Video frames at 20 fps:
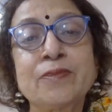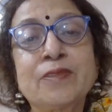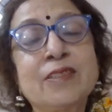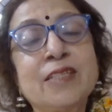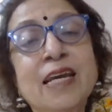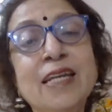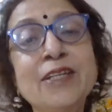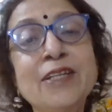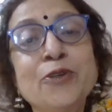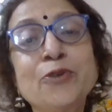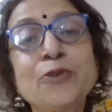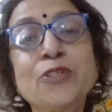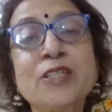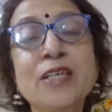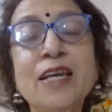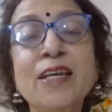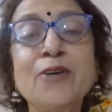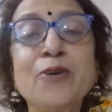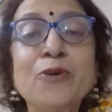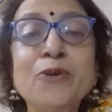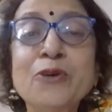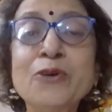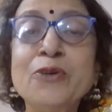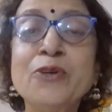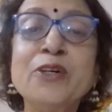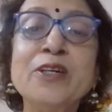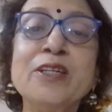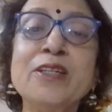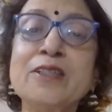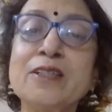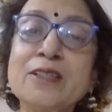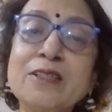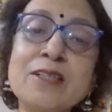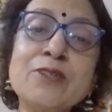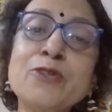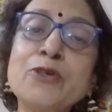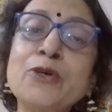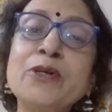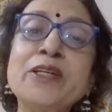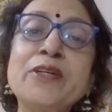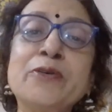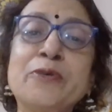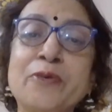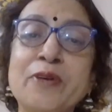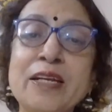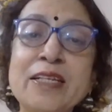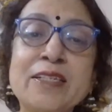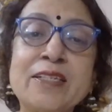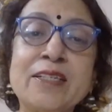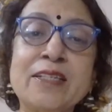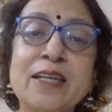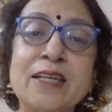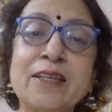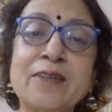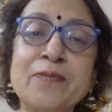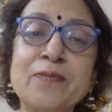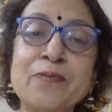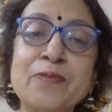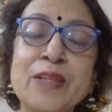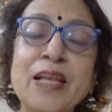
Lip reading: Then you say, oh, this is so interesting.